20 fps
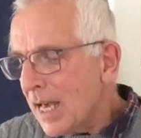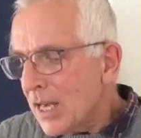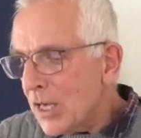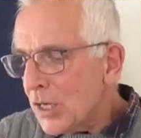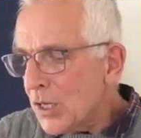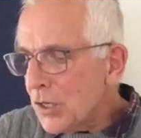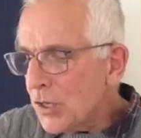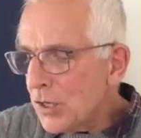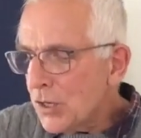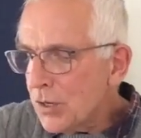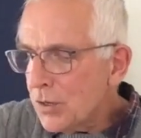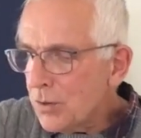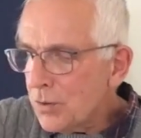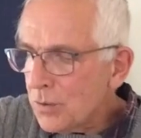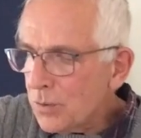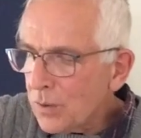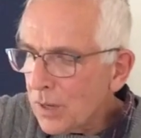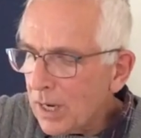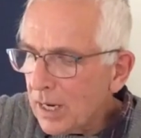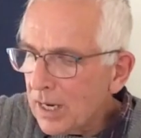
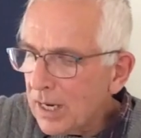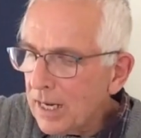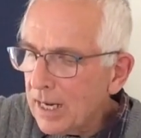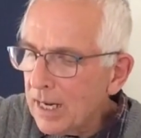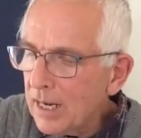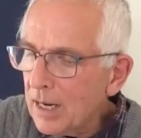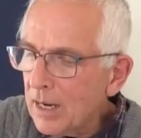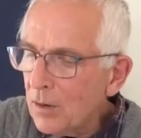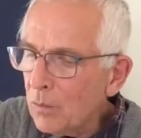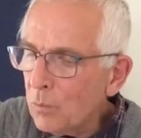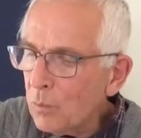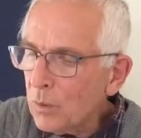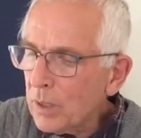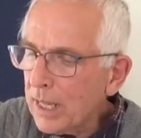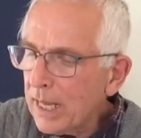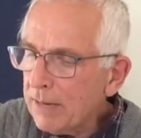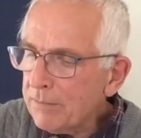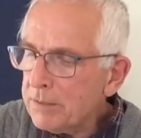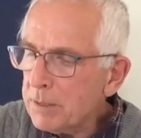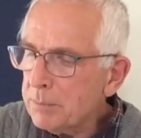You will
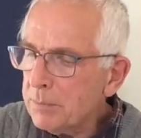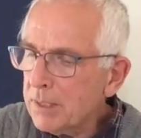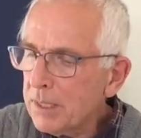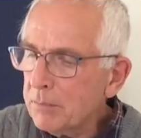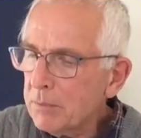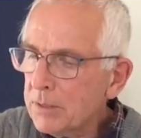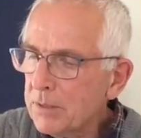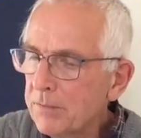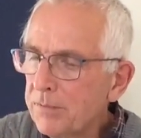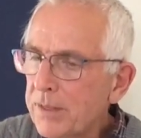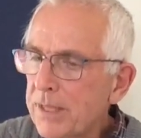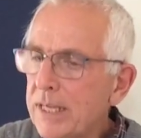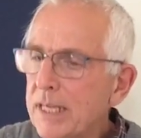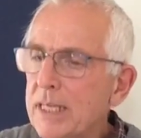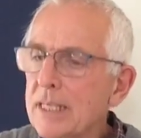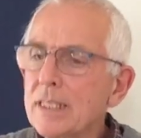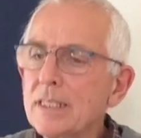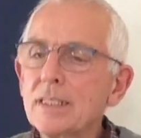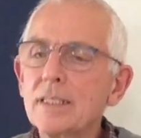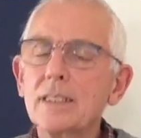have to buy one of
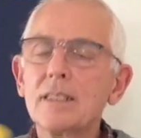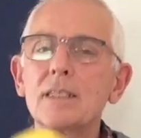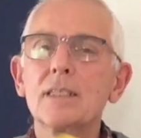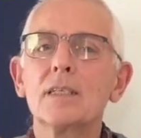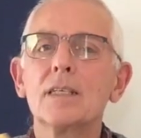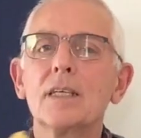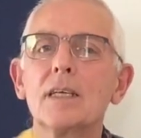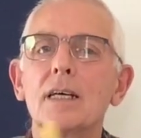these